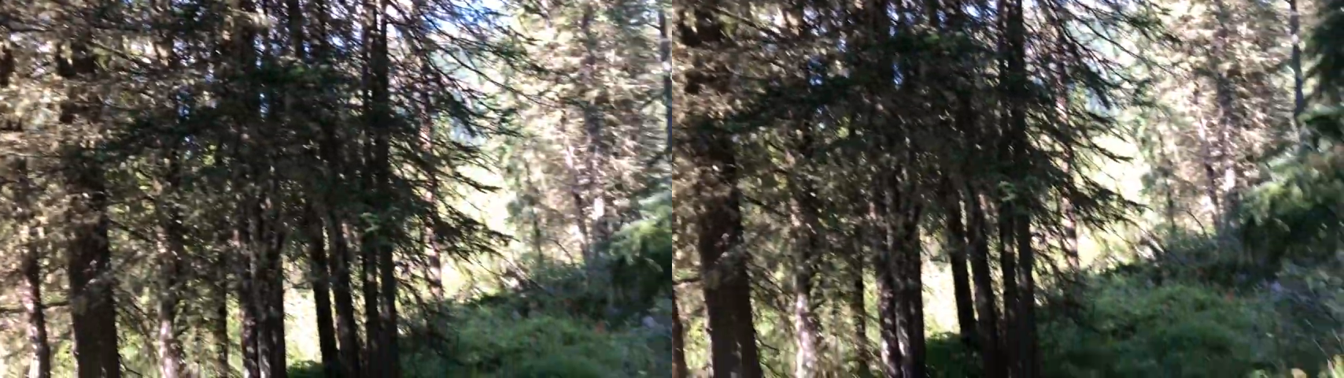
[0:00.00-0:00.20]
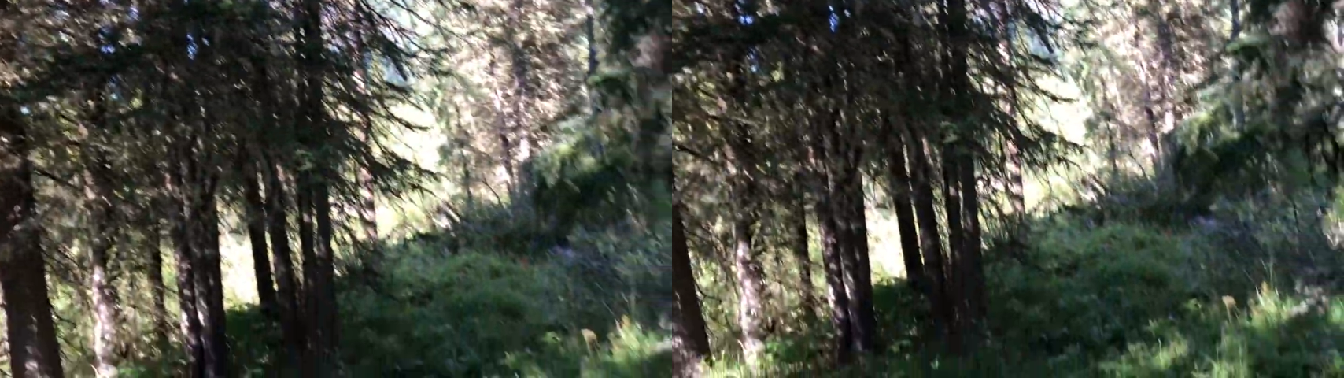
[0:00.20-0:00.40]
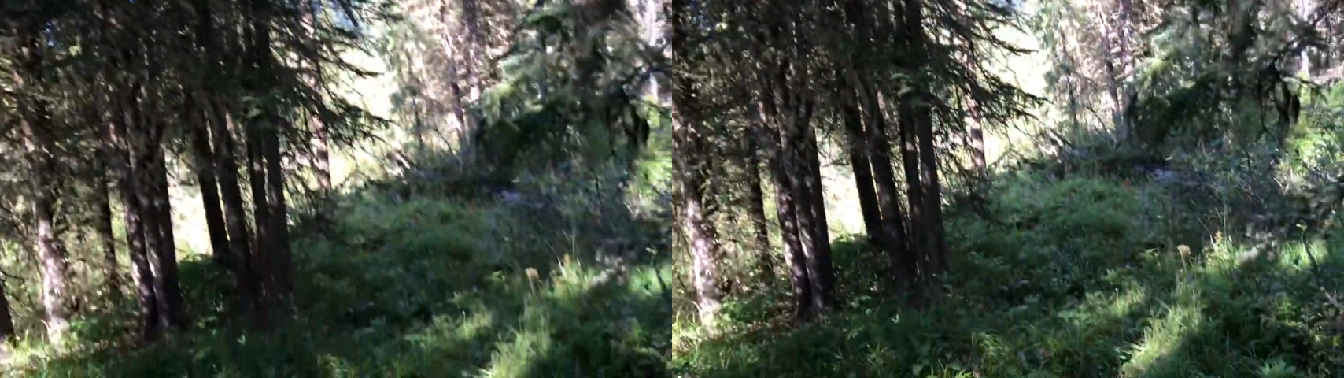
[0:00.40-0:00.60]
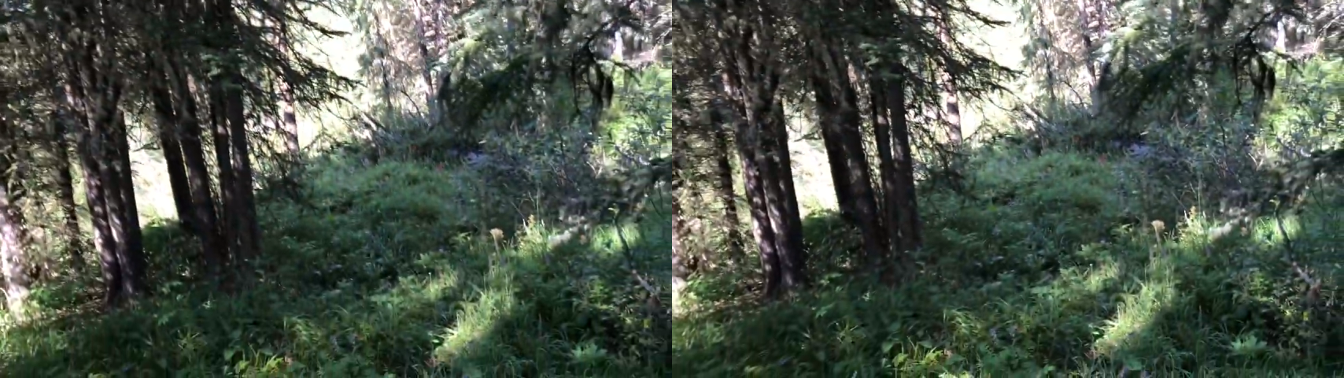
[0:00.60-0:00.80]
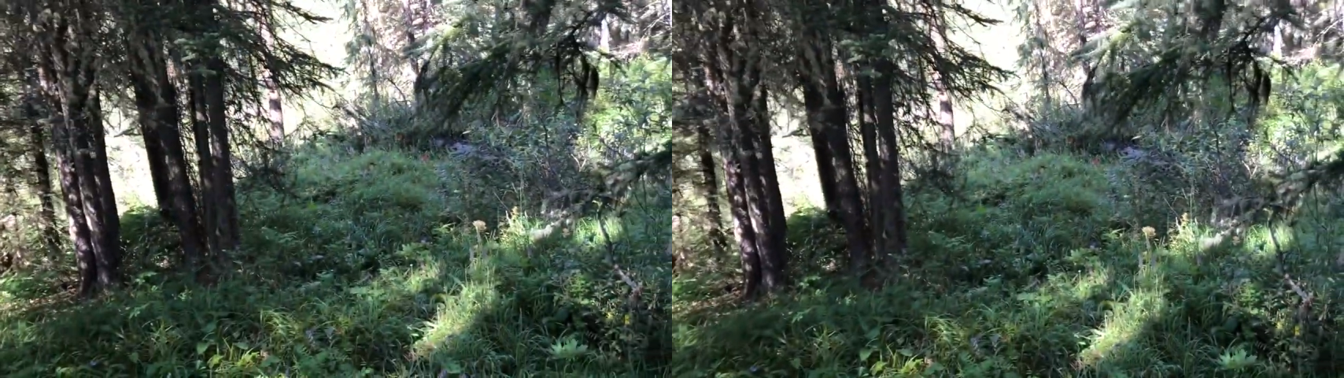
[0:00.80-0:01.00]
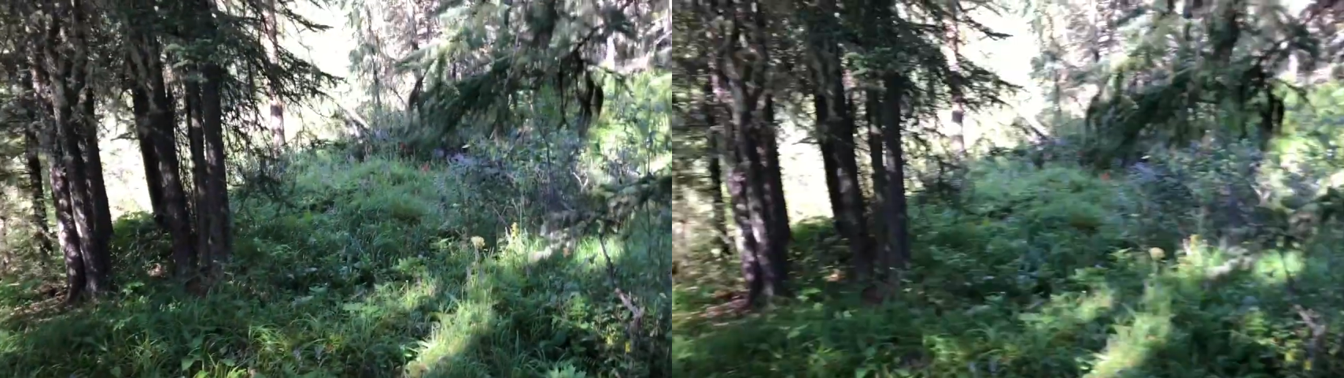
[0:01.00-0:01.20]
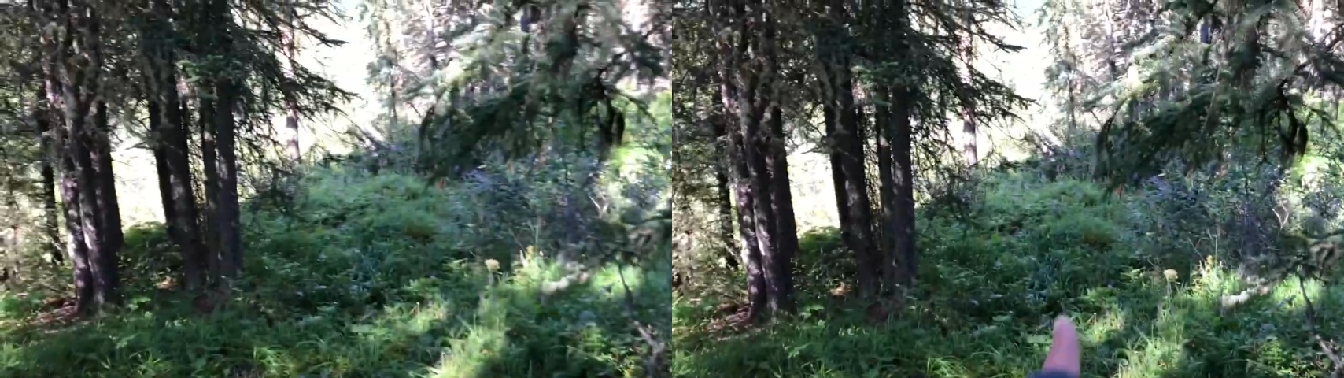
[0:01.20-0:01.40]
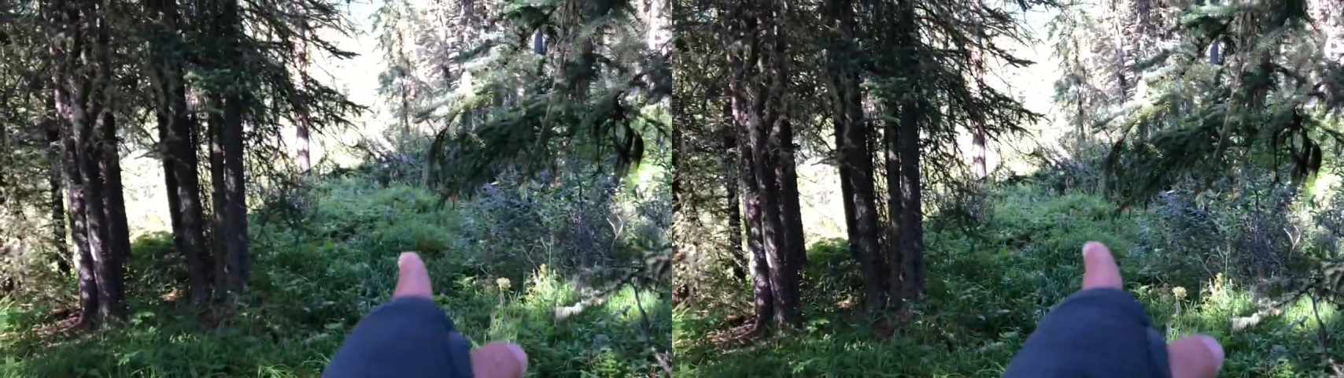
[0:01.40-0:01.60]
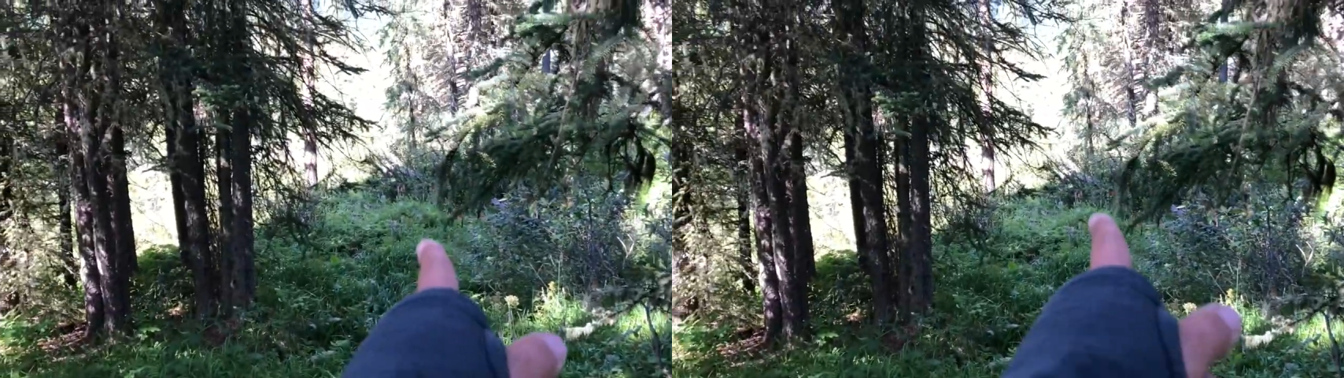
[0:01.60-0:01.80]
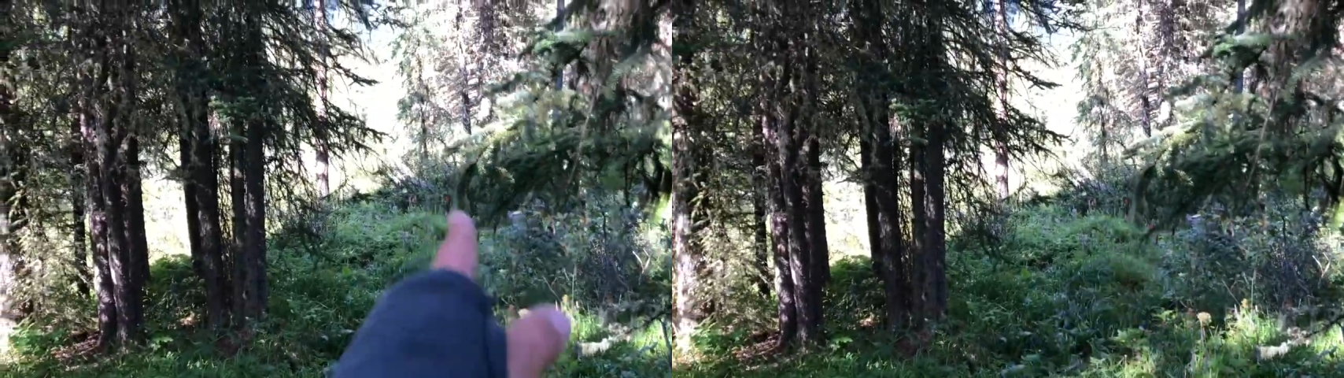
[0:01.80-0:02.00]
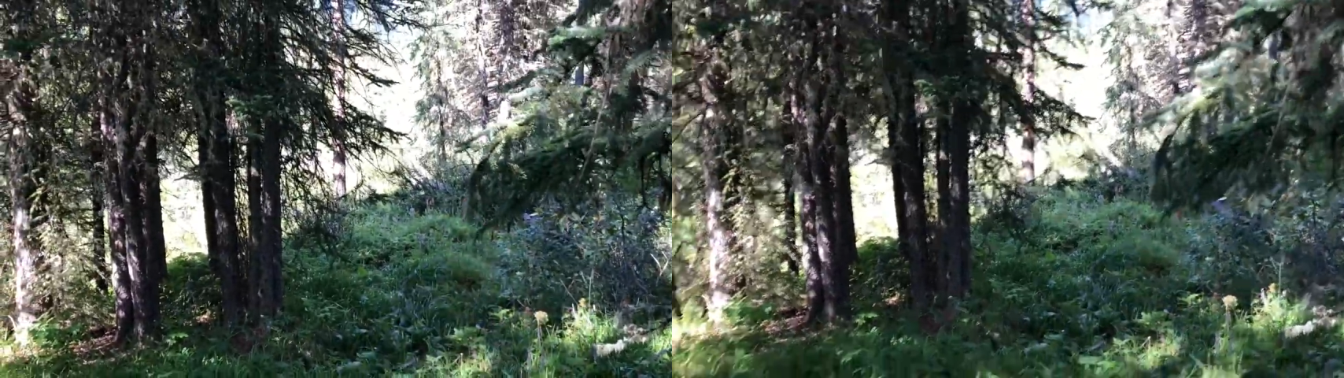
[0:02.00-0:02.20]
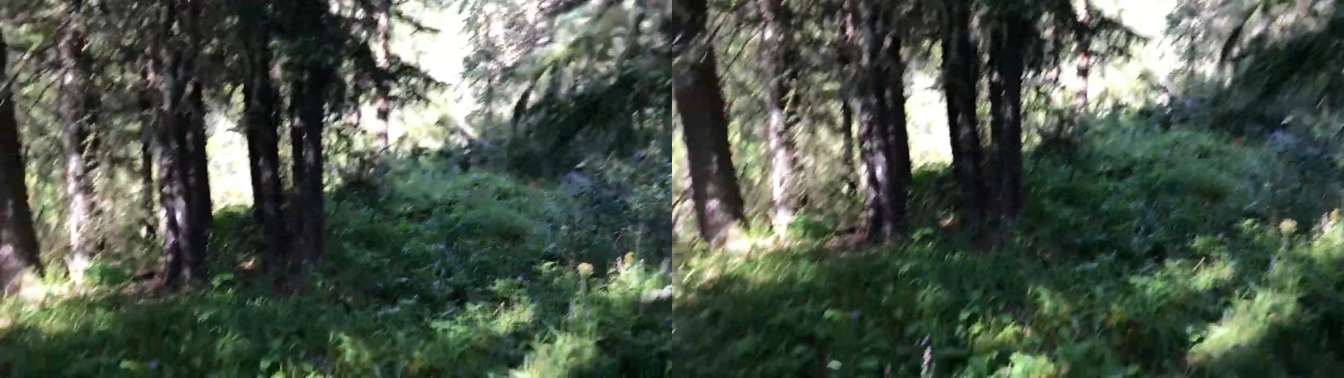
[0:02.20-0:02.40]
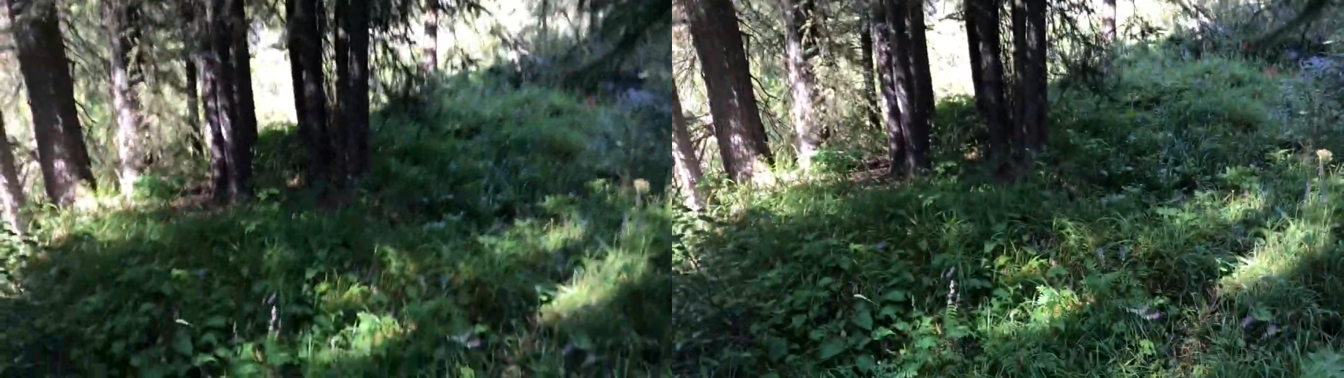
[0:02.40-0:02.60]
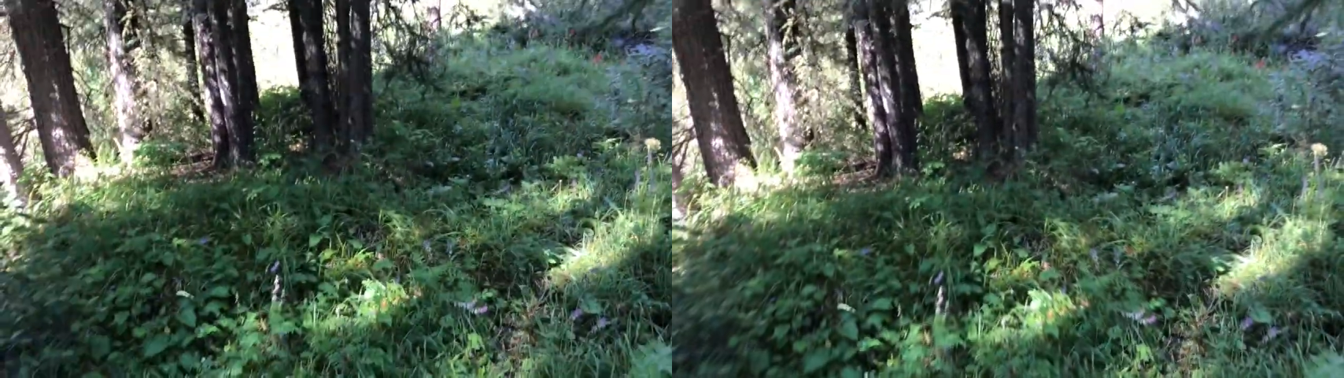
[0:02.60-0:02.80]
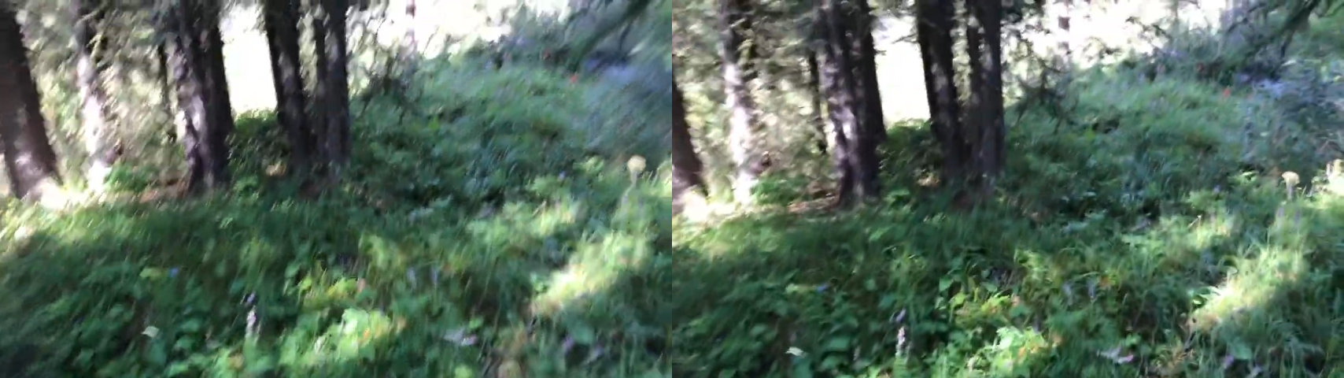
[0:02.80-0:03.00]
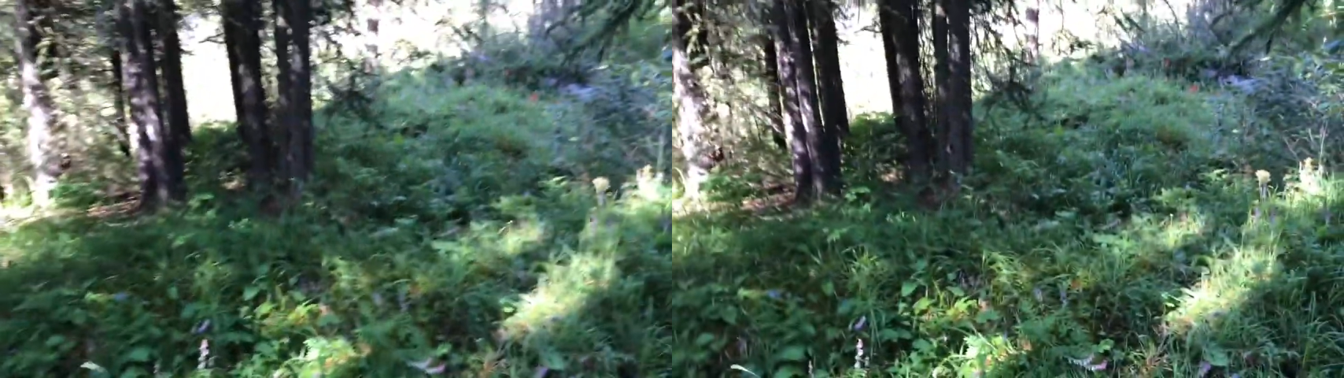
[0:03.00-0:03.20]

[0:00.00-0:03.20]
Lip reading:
No face is visible, so there are no lips to read.